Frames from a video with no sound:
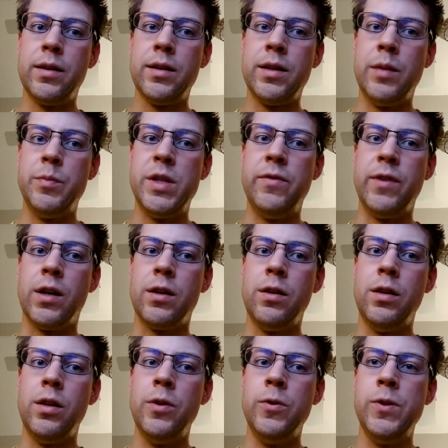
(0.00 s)
comes even
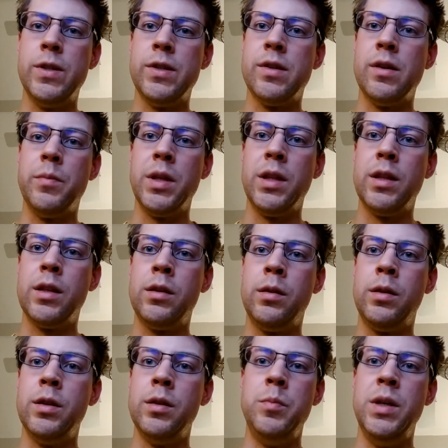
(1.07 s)
close to something that
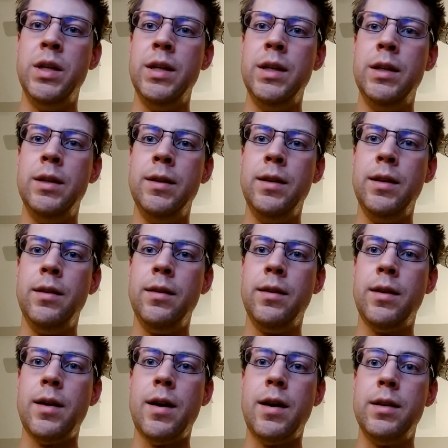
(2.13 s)
could be
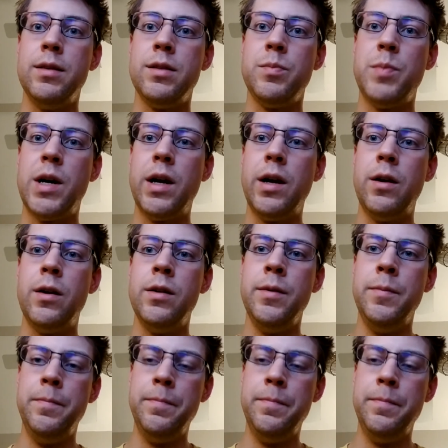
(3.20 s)
God-inspired.